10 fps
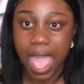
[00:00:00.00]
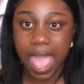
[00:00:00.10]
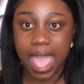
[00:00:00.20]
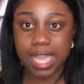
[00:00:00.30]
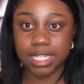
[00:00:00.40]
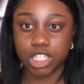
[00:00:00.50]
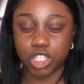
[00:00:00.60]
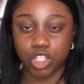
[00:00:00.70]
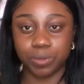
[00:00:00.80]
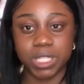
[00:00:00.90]
And
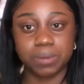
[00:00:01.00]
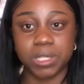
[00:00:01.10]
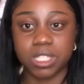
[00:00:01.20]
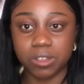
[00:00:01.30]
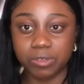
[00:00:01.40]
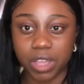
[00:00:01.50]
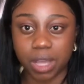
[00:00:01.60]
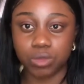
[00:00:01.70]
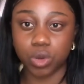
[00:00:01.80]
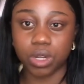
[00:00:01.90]
to be specific,
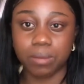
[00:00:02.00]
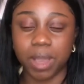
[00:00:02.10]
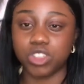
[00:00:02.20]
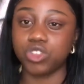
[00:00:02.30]
I'm talking about